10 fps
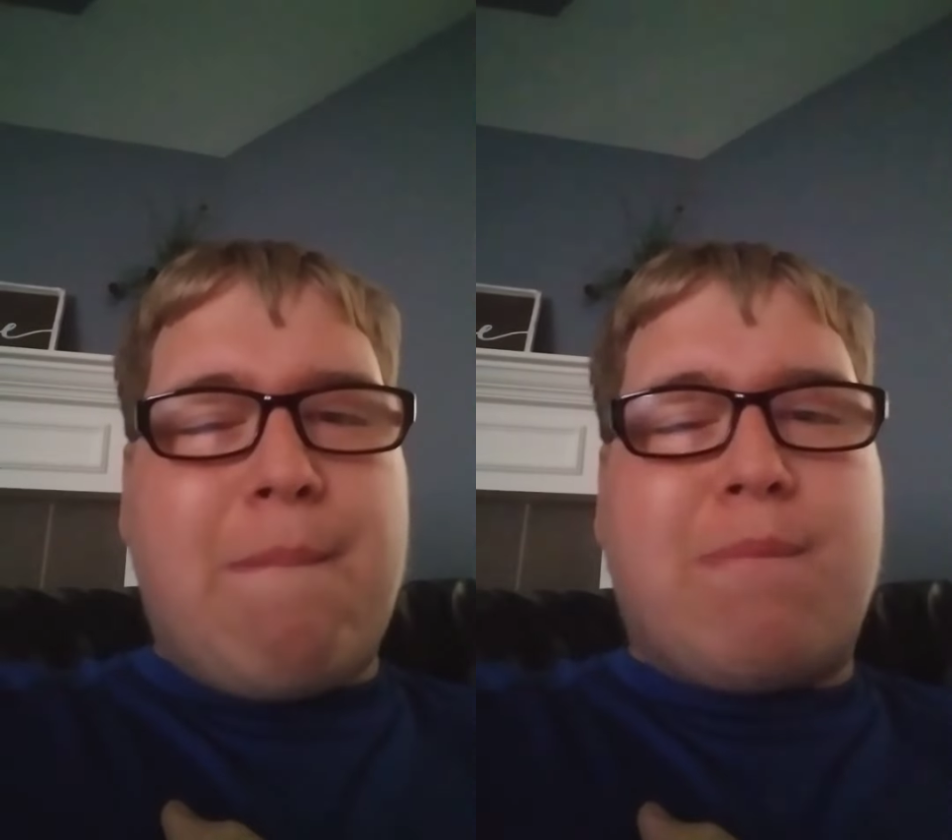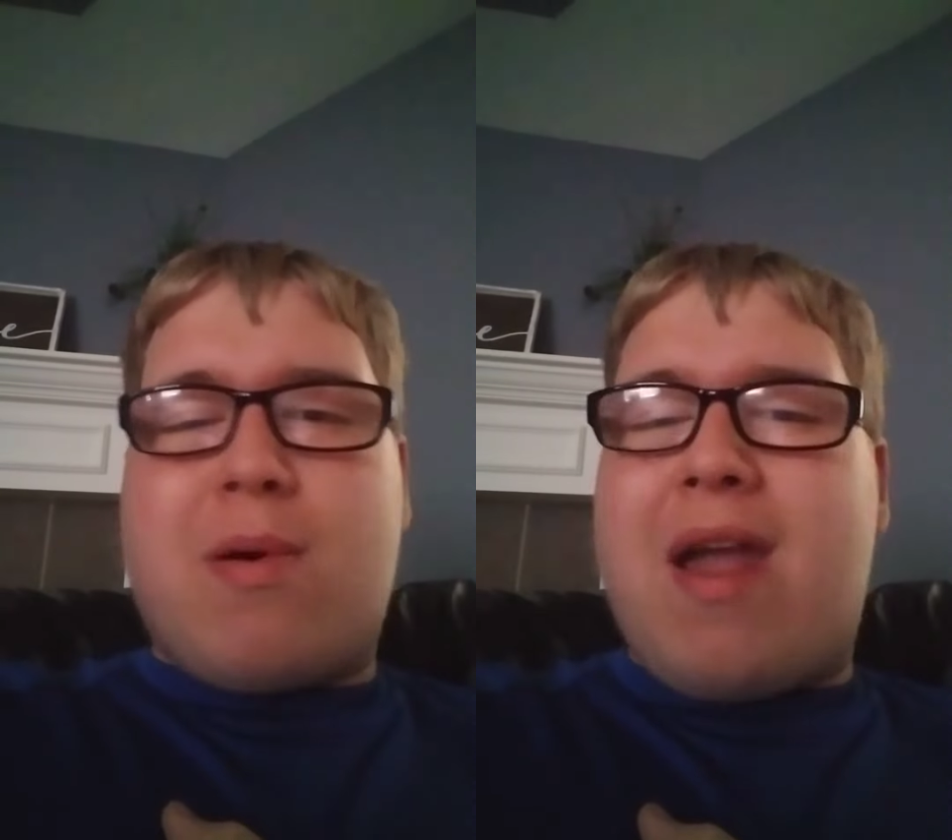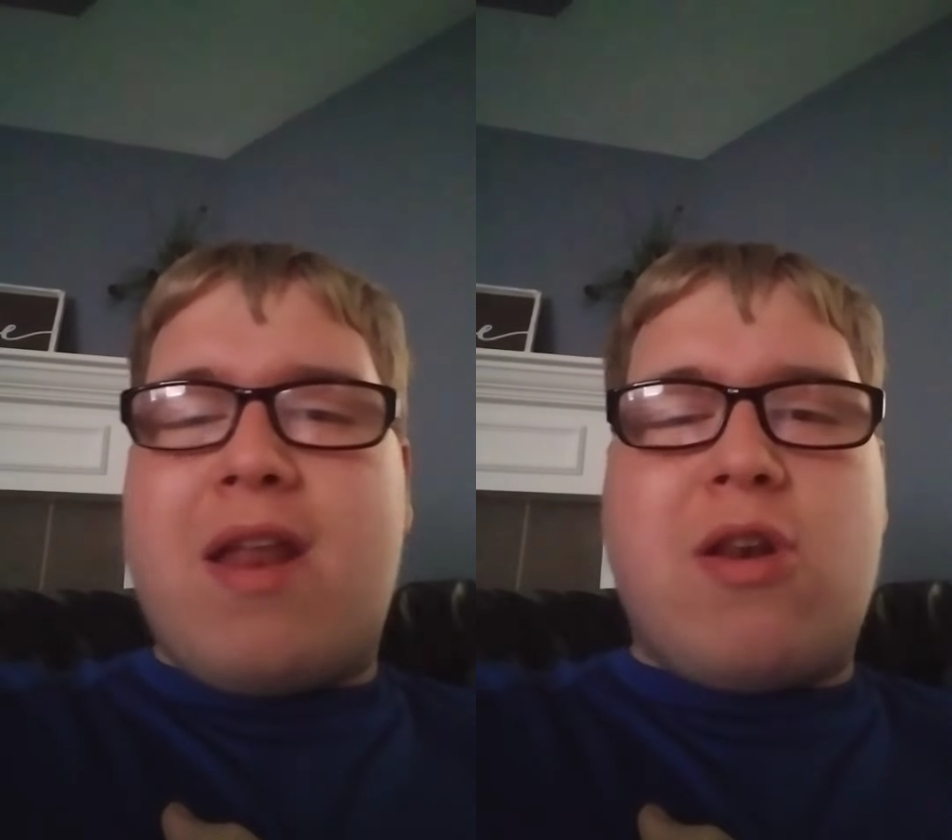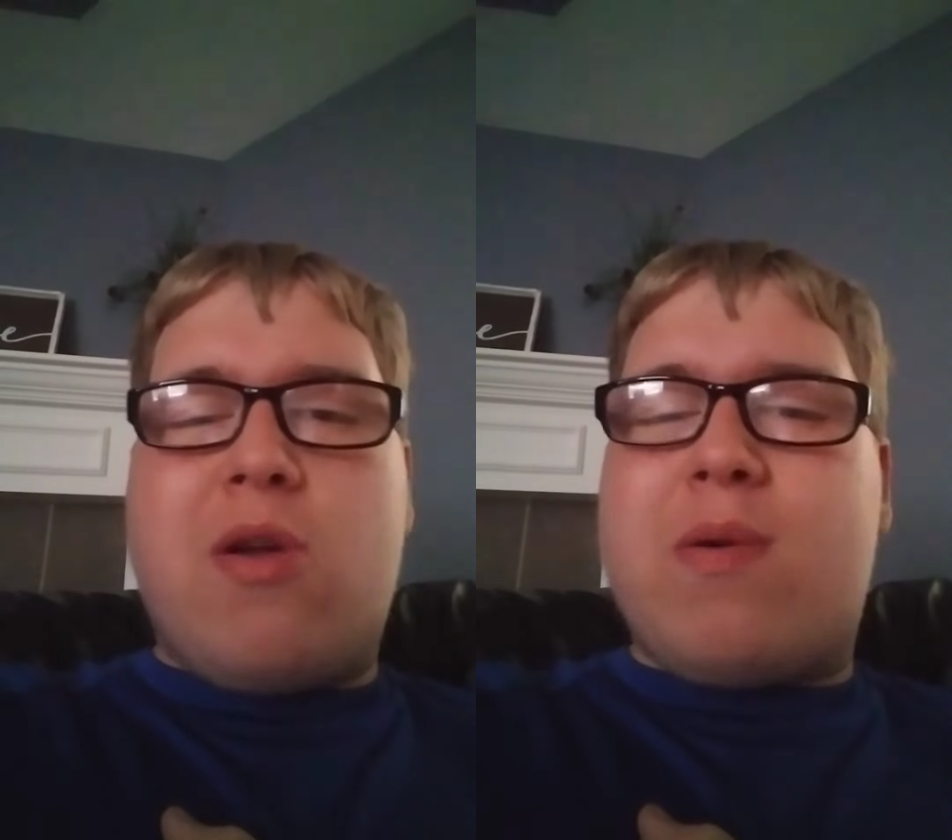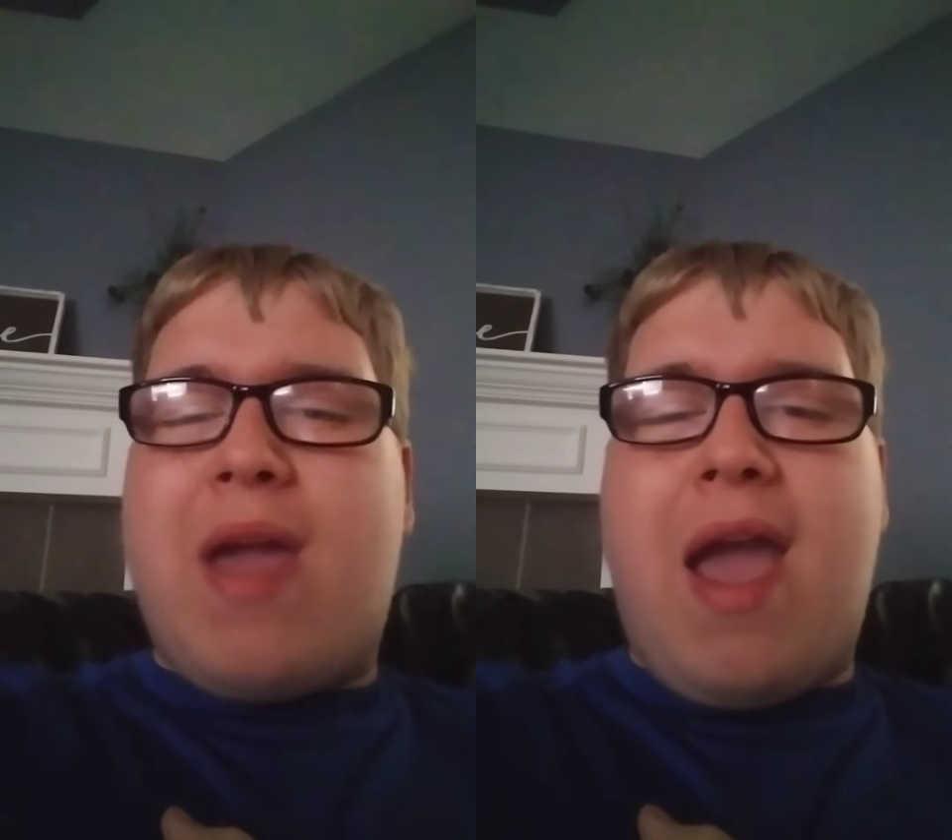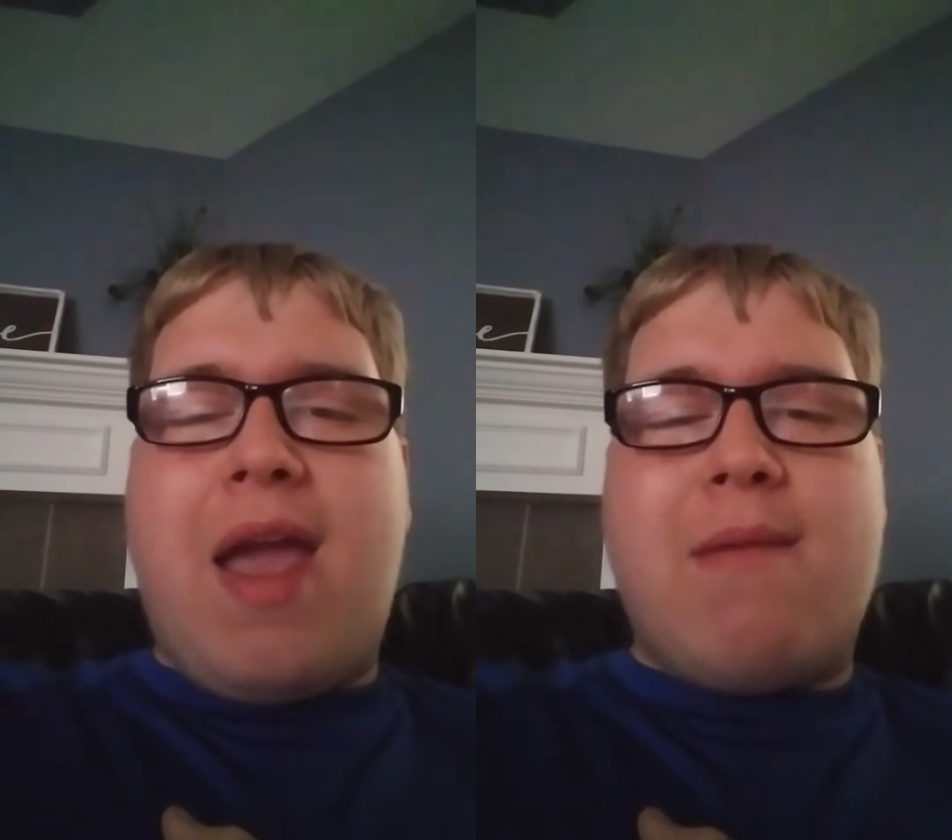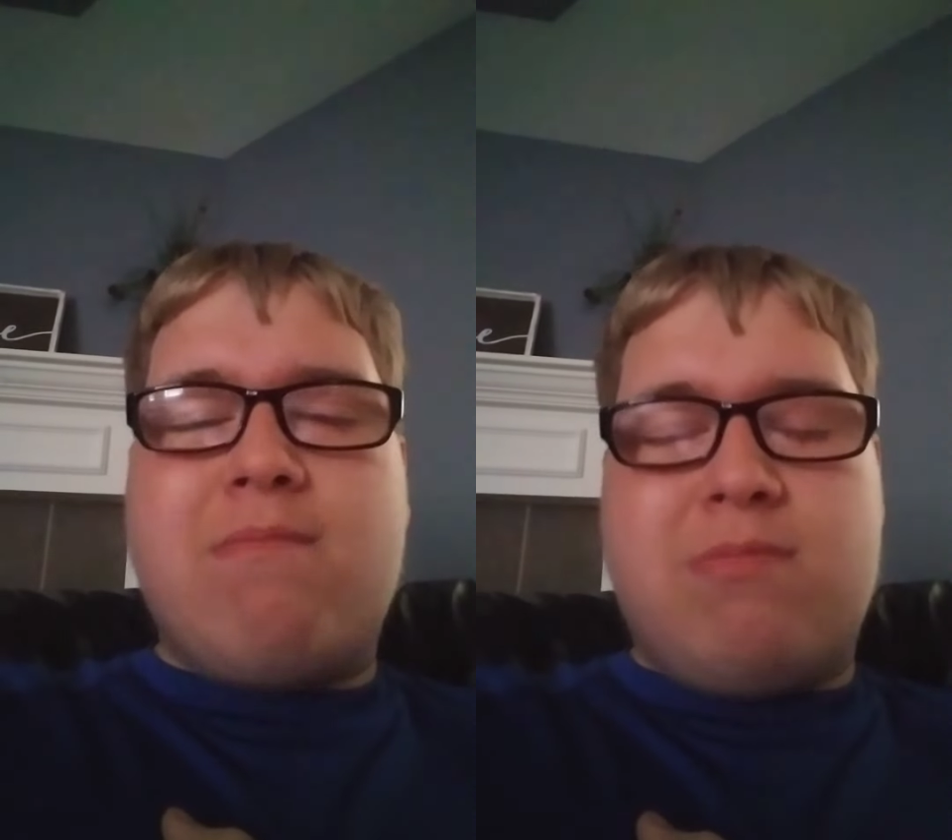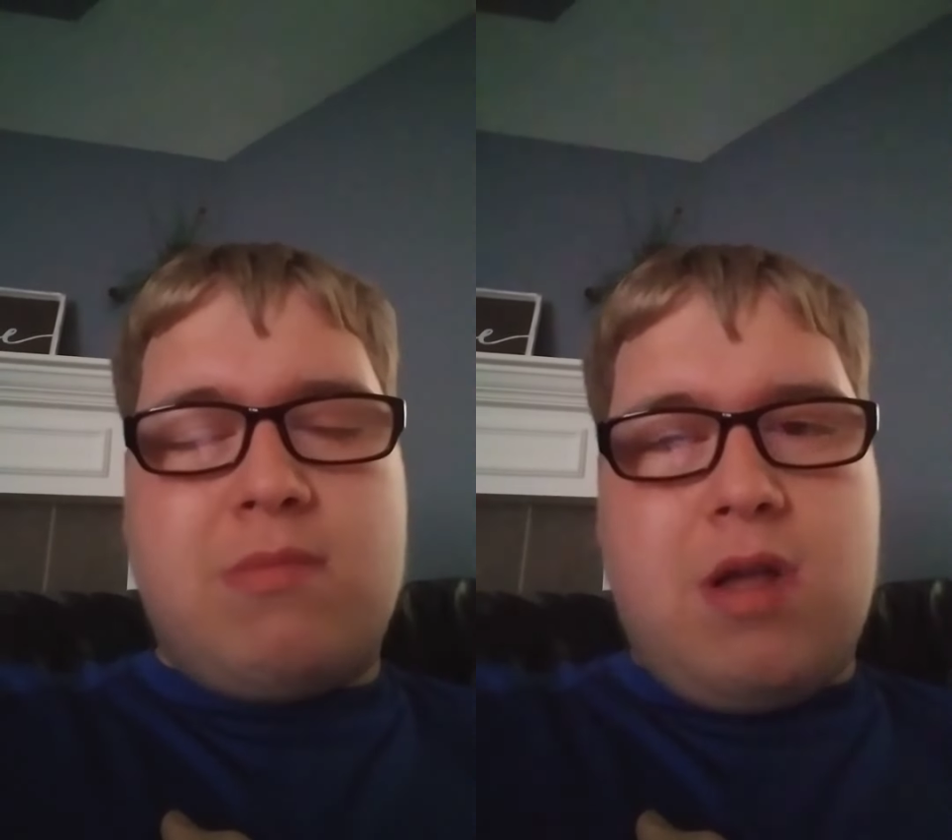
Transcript: brand new game.